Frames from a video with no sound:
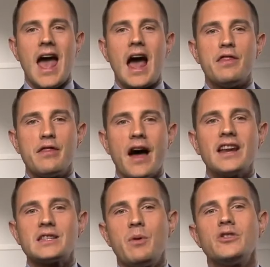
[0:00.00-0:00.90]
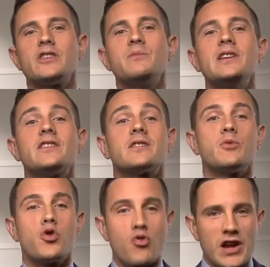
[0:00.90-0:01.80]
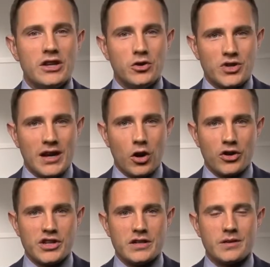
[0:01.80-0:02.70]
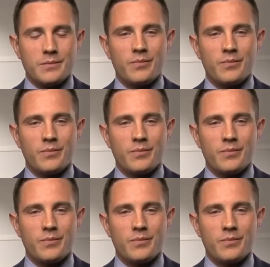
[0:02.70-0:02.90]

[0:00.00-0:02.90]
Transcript: and that exposes me to some great new technologies.